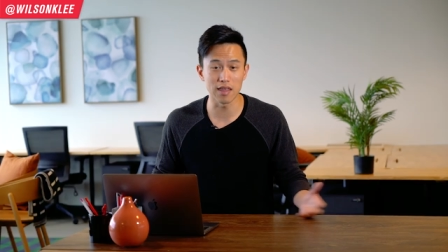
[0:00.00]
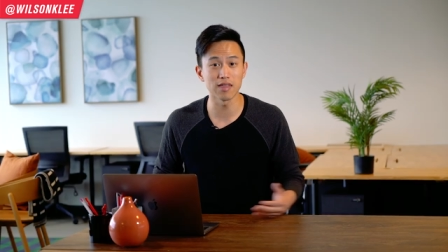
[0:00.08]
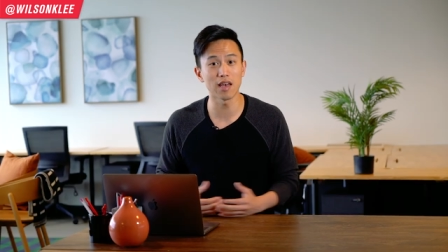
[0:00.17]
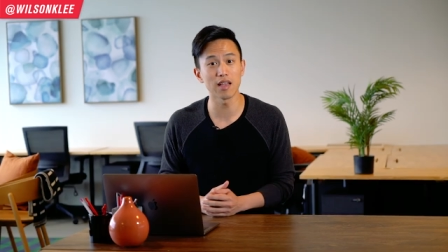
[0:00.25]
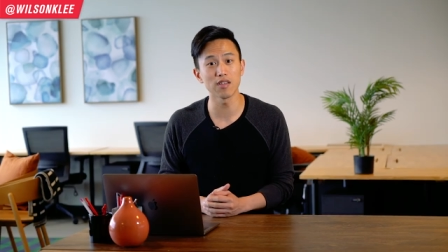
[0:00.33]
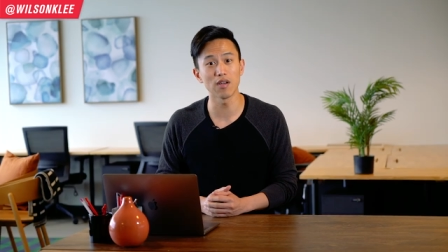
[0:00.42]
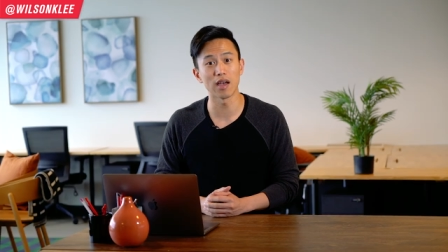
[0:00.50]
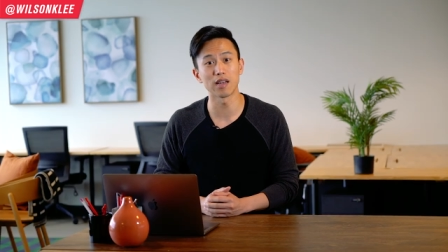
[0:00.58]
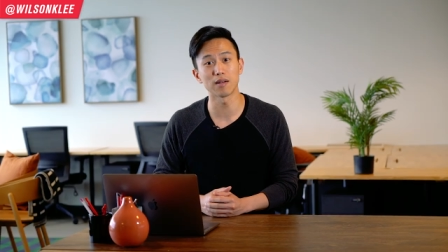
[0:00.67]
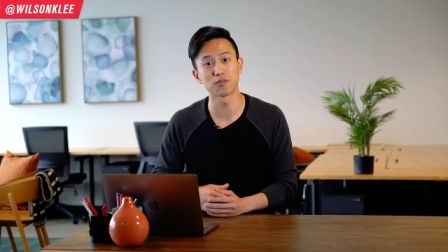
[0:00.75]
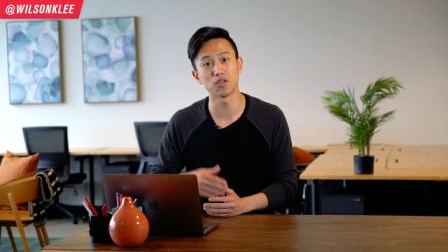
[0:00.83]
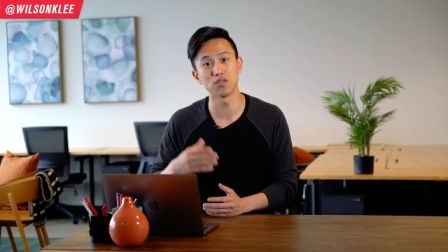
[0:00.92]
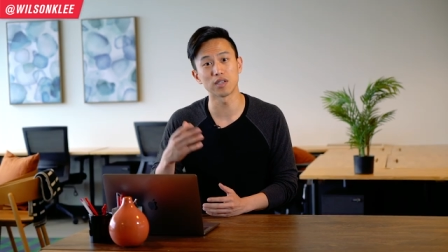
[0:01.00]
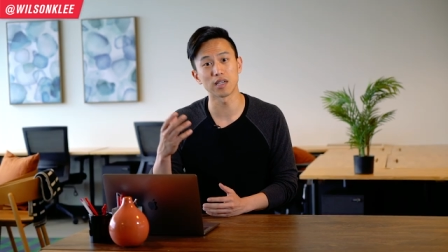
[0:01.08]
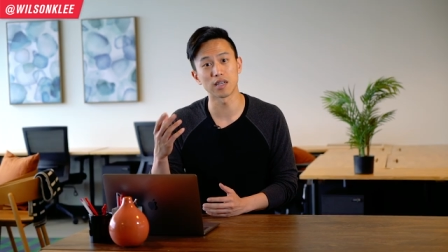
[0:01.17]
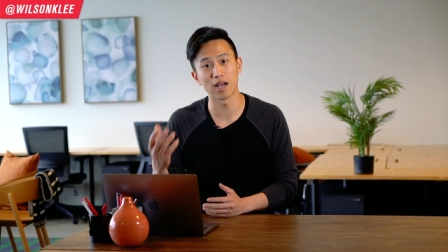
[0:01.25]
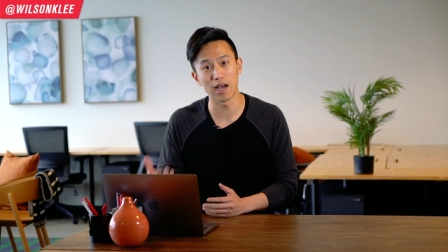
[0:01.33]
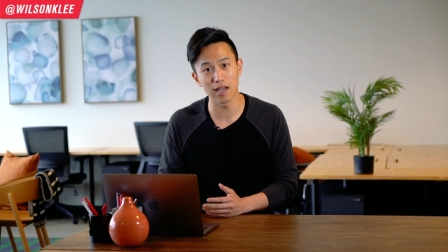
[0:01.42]
and then you end up choosing
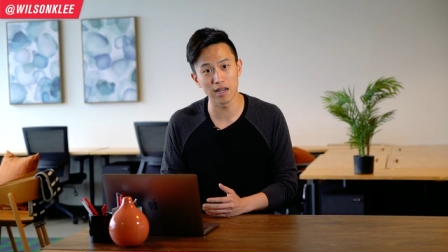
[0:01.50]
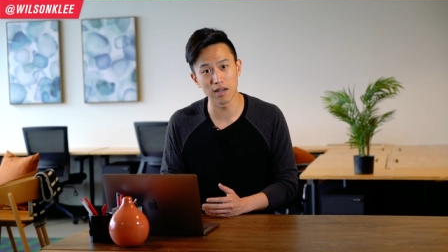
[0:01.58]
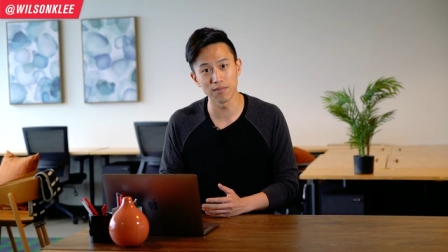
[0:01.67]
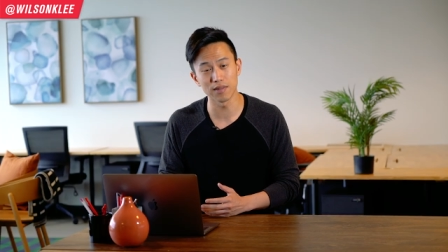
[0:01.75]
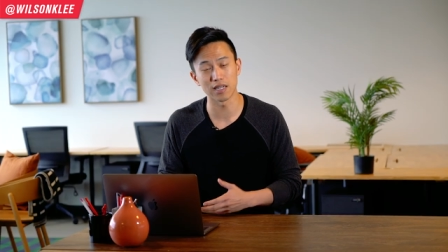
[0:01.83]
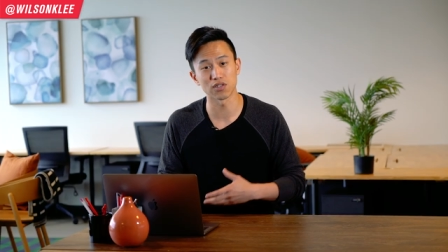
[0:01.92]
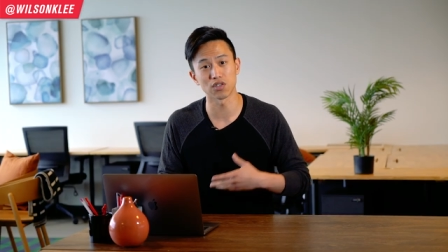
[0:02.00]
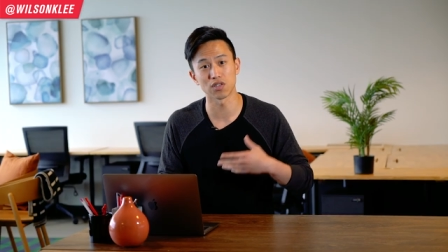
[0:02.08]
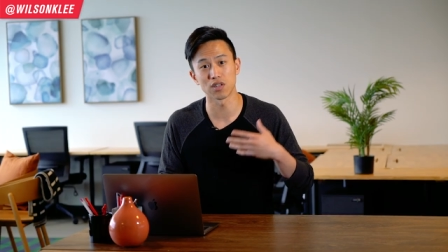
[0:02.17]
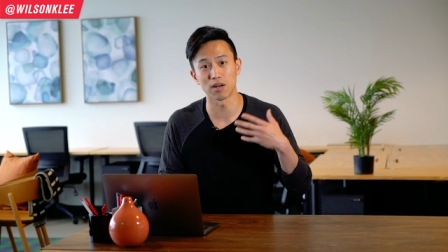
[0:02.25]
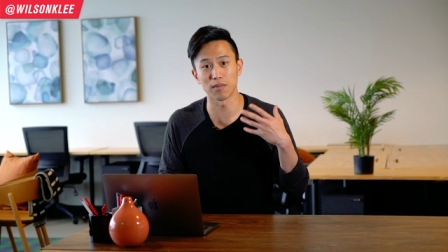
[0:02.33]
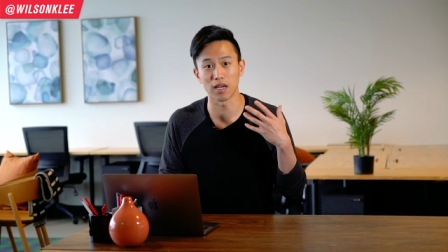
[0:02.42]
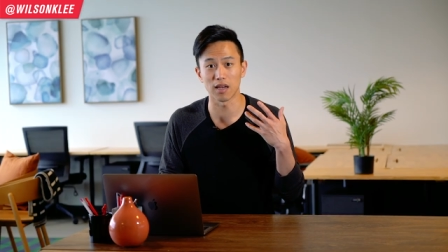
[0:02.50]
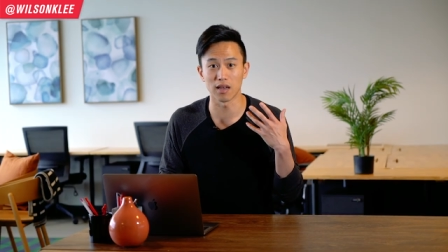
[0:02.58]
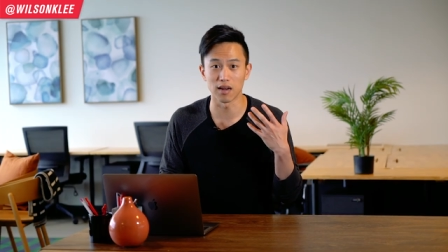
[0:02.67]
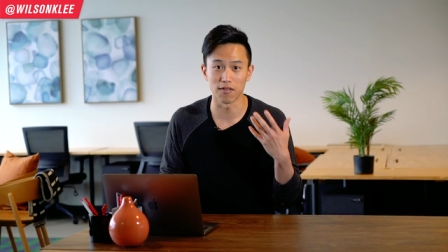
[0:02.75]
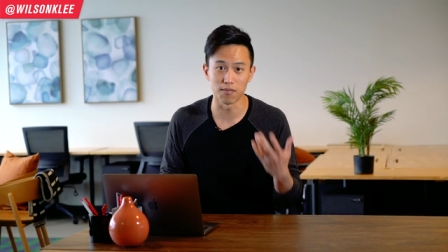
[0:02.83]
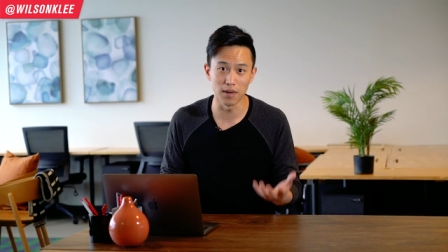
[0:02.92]
an item that's just not making
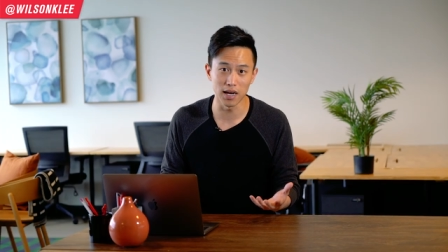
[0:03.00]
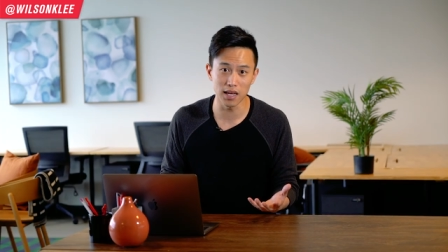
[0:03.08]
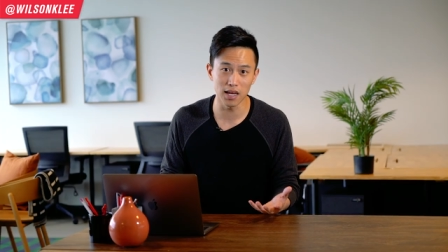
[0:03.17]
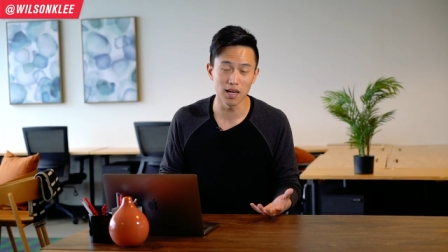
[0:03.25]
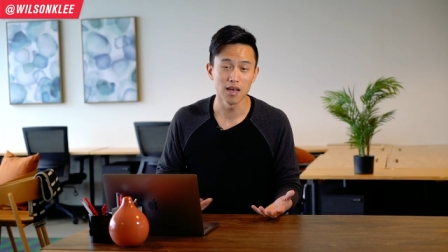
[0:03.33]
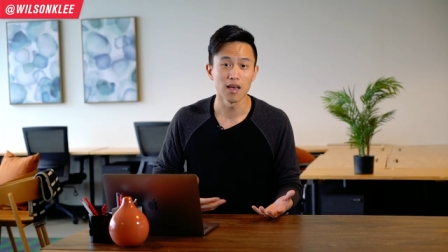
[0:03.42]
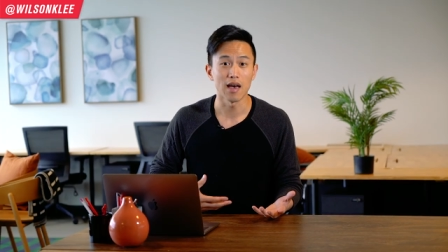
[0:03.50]
enough money,